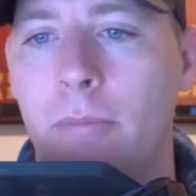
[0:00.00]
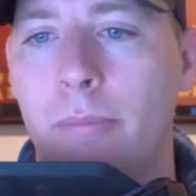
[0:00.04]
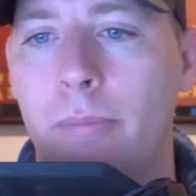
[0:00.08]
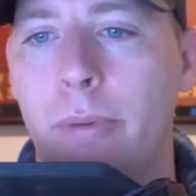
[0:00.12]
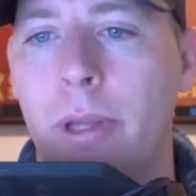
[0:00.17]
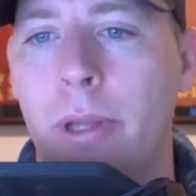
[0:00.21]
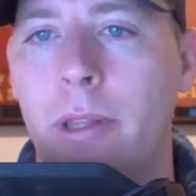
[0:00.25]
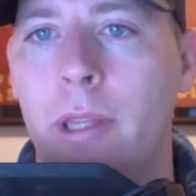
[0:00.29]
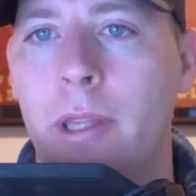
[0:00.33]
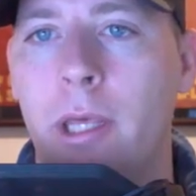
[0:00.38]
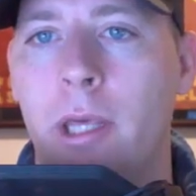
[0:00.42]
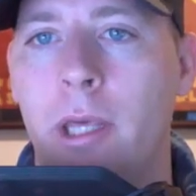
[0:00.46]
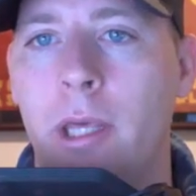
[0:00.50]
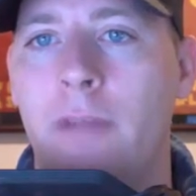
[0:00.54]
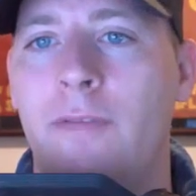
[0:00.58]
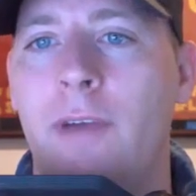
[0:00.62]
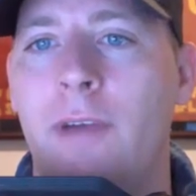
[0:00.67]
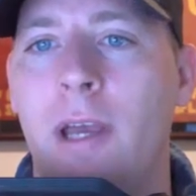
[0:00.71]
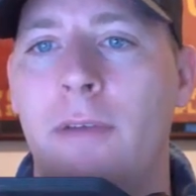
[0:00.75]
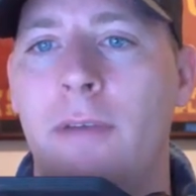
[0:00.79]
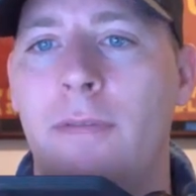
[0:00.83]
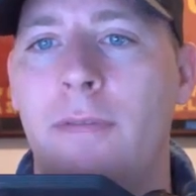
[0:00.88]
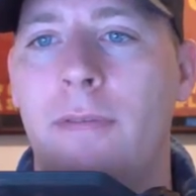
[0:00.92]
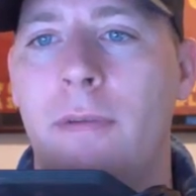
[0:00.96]
But the
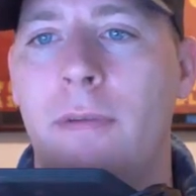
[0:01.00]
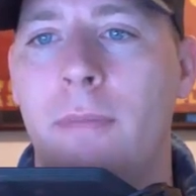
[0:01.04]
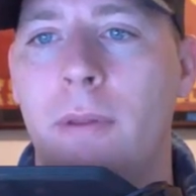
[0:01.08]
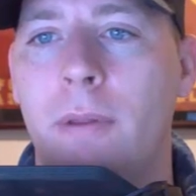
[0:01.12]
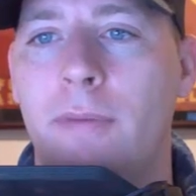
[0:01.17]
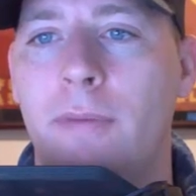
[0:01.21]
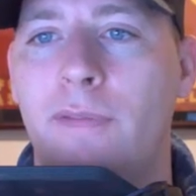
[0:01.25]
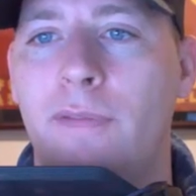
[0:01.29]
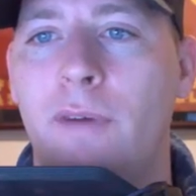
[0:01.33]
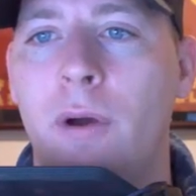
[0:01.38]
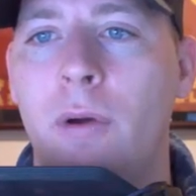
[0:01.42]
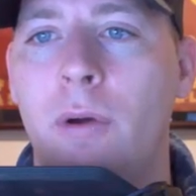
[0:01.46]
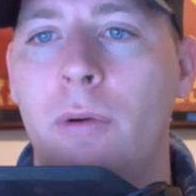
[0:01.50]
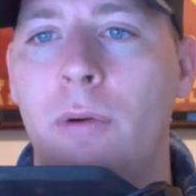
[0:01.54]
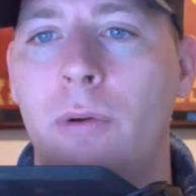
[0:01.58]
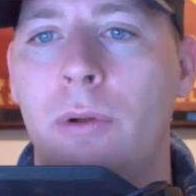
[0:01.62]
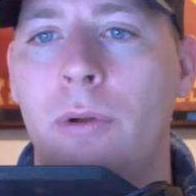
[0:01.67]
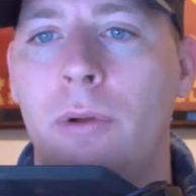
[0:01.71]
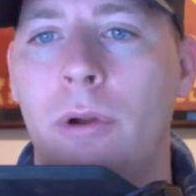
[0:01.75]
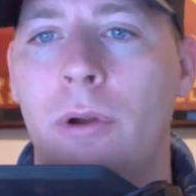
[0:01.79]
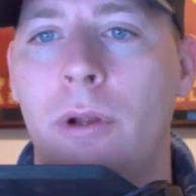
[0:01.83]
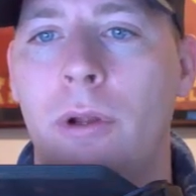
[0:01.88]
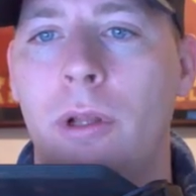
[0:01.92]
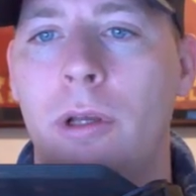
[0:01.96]
invite from the
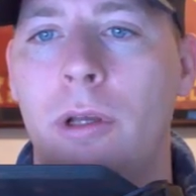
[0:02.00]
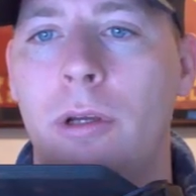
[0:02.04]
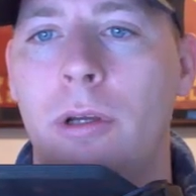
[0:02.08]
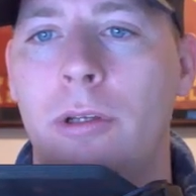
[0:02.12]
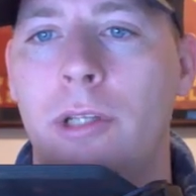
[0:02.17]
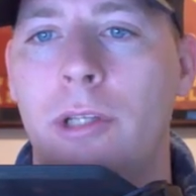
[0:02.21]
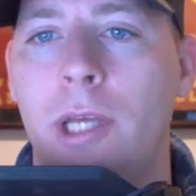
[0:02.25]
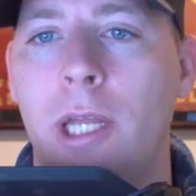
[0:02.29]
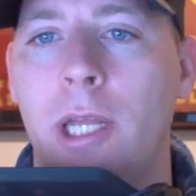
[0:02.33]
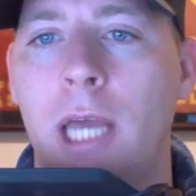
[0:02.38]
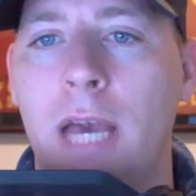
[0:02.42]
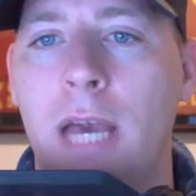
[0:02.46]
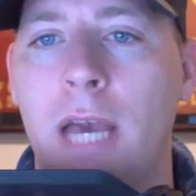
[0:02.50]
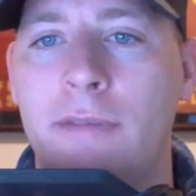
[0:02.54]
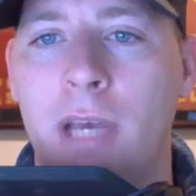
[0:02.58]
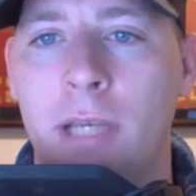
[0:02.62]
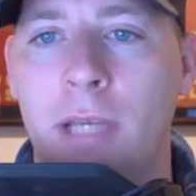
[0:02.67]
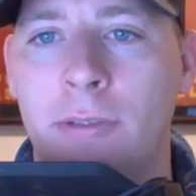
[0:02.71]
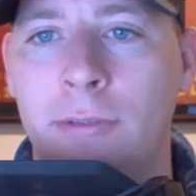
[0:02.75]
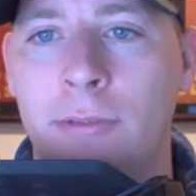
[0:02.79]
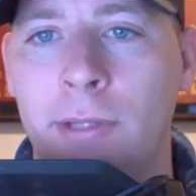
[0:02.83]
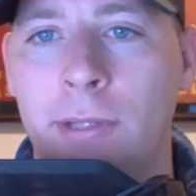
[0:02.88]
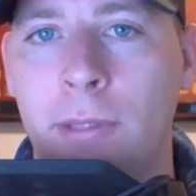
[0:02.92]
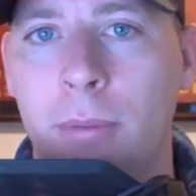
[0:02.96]
phone earlier did have
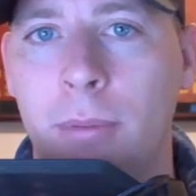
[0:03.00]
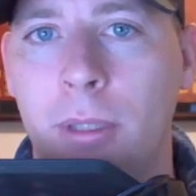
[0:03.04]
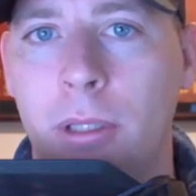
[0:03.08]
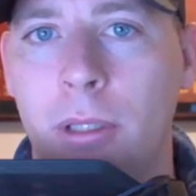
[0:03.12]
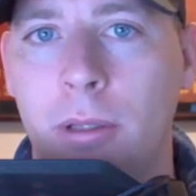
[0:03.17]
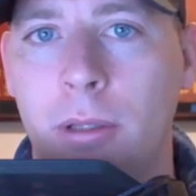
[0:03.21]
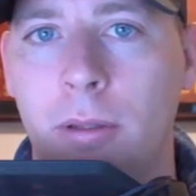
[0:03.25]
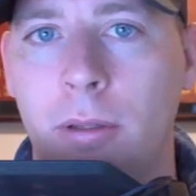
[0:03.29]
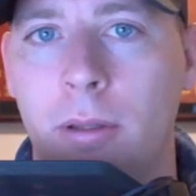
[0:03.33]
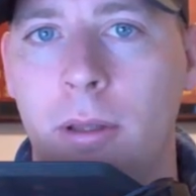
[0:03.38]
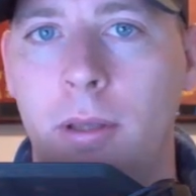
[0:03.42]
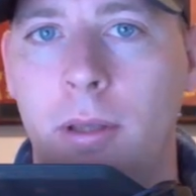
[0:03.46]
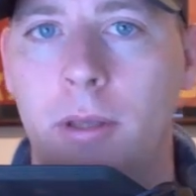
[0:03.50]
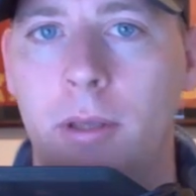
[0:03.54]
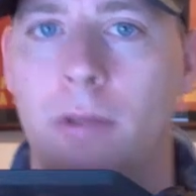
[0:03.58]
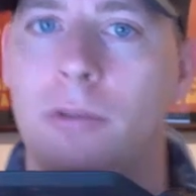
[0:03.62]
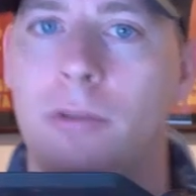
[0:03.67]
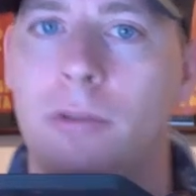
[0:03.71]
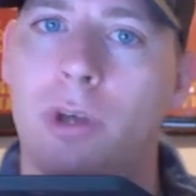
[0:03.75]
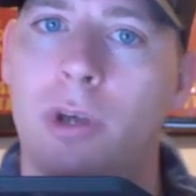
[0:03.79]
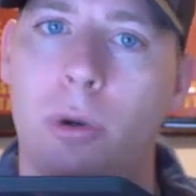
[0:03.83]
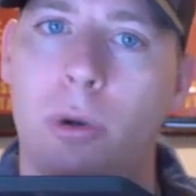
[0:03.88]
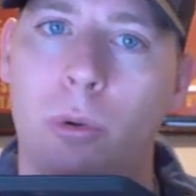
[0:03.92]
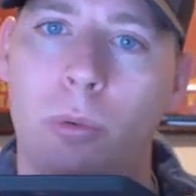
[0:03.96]
SDP.
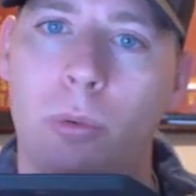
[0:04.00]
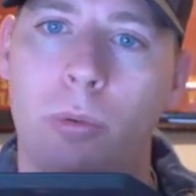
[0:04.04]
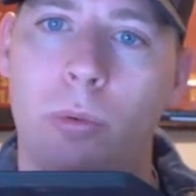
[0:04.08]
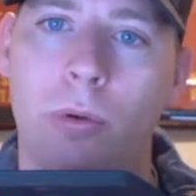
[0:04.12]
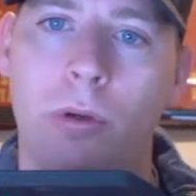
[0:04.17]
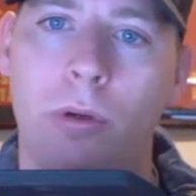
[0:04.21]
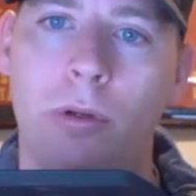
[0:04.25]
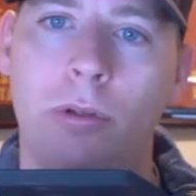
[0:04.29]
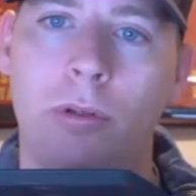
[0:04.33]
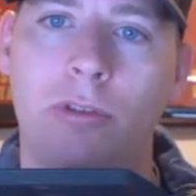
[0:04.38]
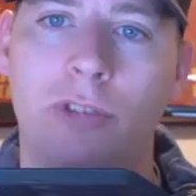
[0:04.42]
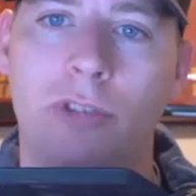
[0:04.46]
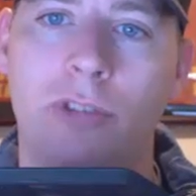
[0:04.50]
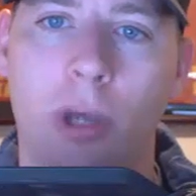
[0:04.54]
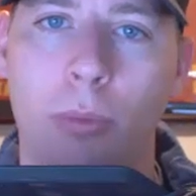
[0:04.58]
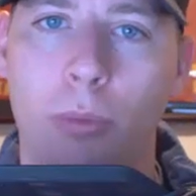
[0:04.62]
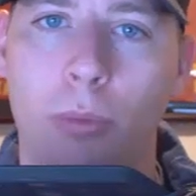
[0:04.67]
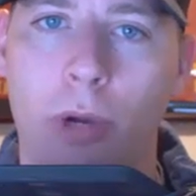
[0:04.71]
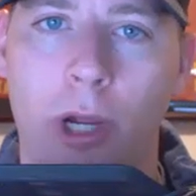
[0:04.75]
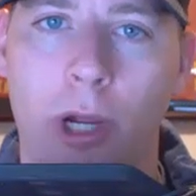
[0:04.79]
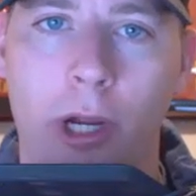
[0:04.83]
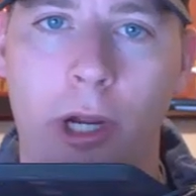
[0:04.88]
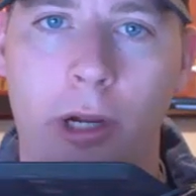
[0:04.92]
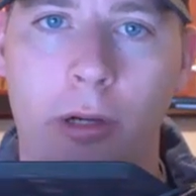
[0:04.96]
So
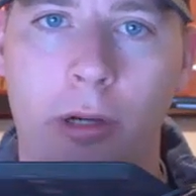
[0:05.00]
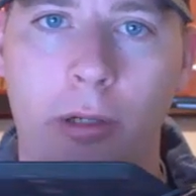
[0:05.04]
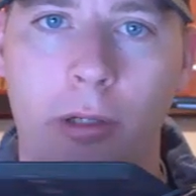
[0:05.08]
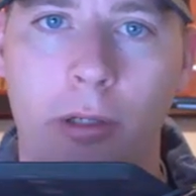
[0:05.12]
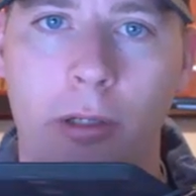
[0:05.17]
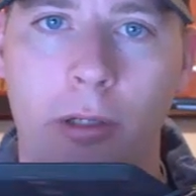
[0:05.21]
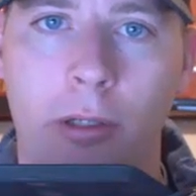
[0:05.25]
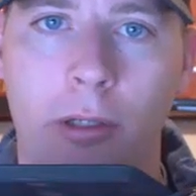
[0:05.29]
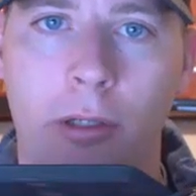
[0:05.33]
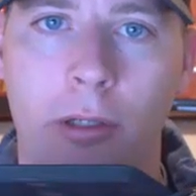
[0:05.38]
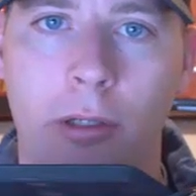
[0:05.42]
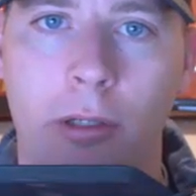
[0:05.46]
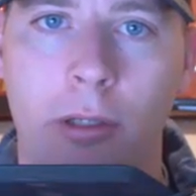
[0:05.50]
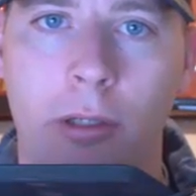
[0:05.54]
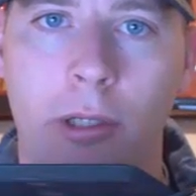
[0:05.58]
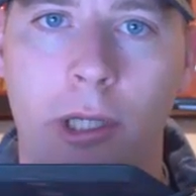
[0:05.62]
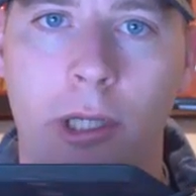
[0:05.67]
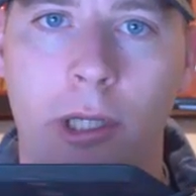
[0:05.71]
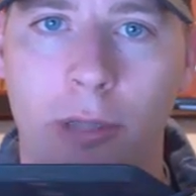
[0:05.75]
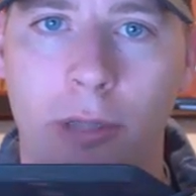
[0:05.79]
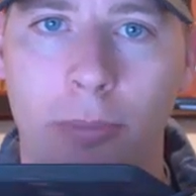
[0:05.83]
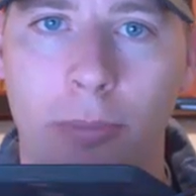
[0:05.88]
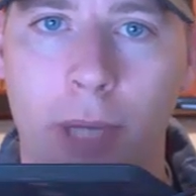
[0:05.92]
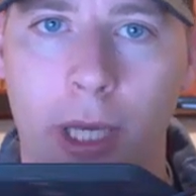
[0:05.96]
somewhere
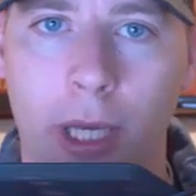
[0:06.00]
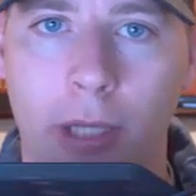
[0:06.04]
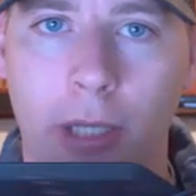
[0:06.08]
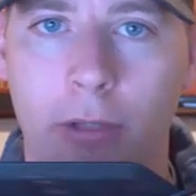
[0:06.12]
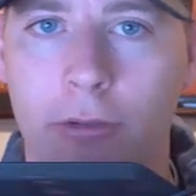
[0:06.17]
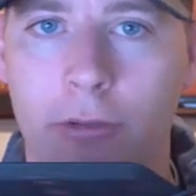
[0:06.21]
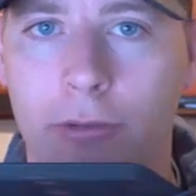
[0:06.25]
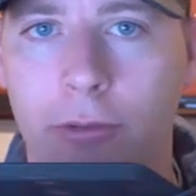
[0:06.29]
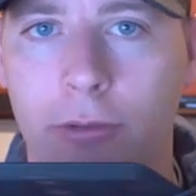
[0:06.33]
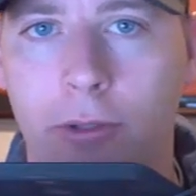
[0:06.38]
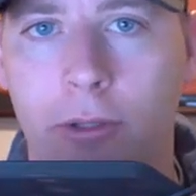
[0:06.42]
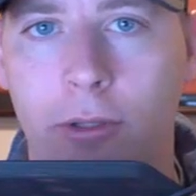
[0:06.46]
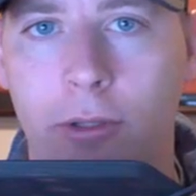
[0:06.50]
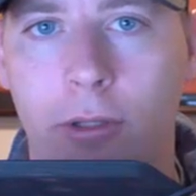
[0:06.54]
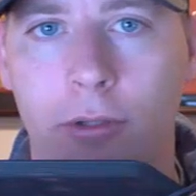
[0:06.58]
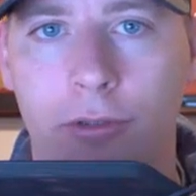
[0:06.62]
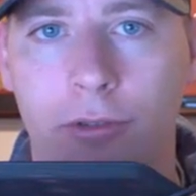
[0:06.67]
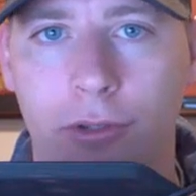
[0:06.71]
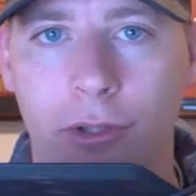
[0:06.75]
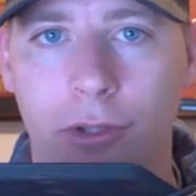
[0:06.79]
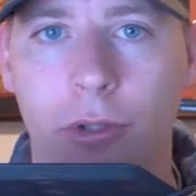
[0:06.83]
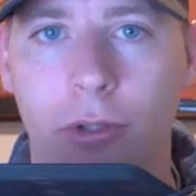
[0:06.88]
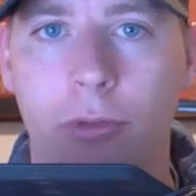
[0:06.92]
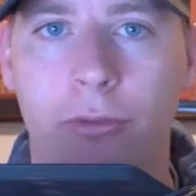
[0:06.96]
in the mix,
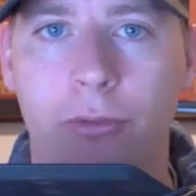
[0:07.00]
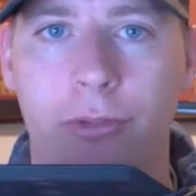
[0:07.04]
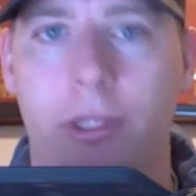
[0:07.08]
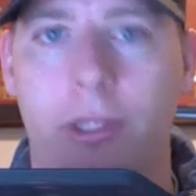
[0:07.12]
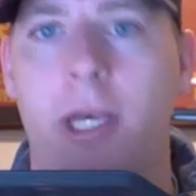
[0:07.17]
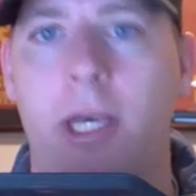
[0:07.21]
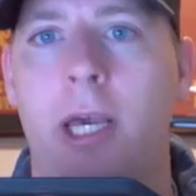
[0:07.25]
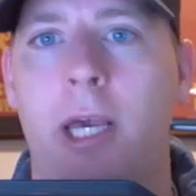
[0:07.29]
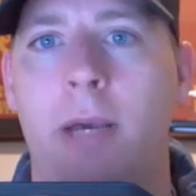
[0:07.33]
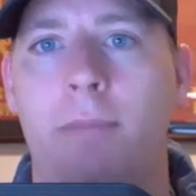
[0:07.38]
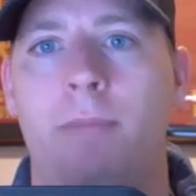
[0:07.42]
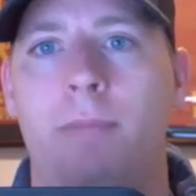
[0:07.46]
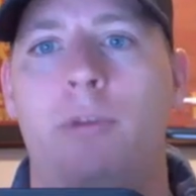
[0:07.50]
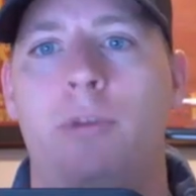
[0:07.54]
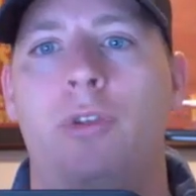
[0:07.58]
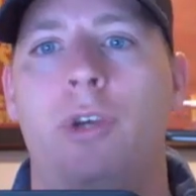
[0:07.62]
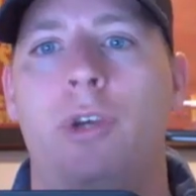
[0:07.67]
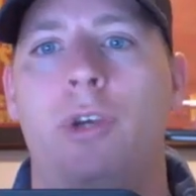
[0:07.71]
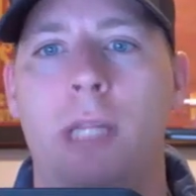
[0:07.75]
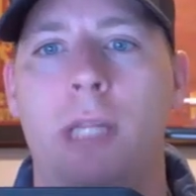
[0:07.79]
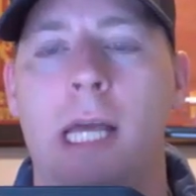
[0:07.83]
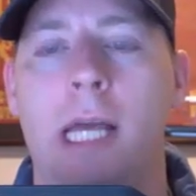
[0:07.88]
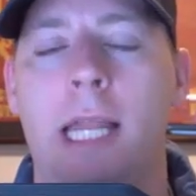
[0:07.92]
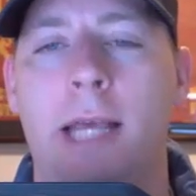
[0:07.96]
CUCM
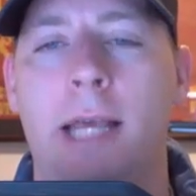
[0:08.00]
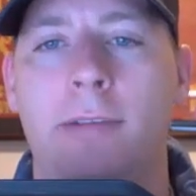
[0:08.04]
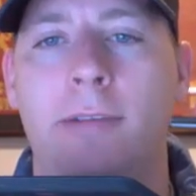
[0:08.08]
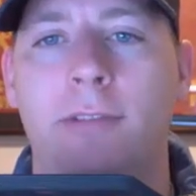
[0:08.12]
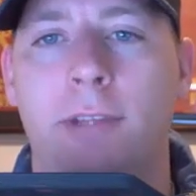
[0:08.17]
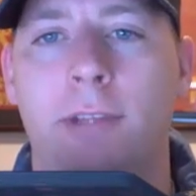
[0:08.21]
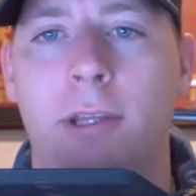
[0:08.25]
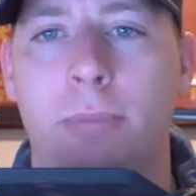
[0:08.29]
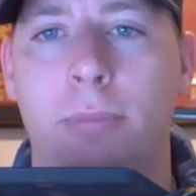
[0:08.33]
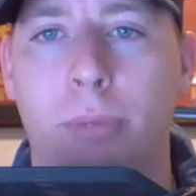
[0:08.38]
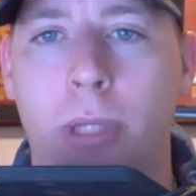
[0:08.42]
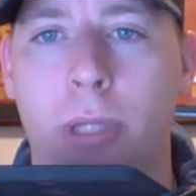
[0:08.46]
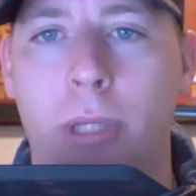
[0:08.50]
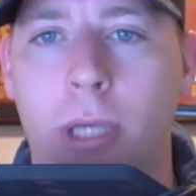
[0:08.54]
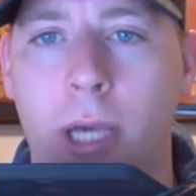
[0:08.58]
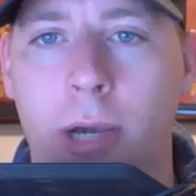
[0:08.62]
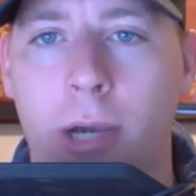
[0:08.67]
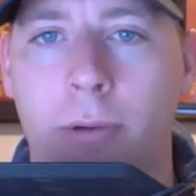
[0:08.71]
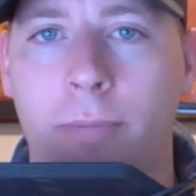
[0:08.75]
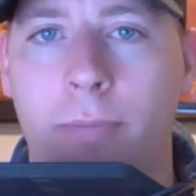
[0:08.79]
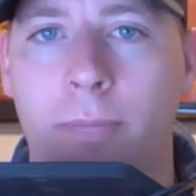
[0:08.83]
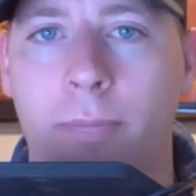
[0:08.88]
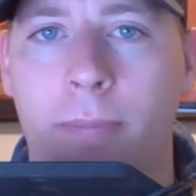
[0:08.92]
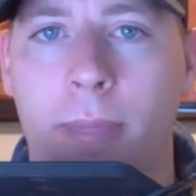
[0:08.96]
took that SDP
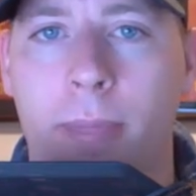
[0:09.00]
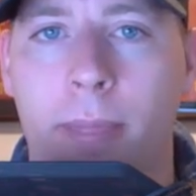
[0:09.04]
out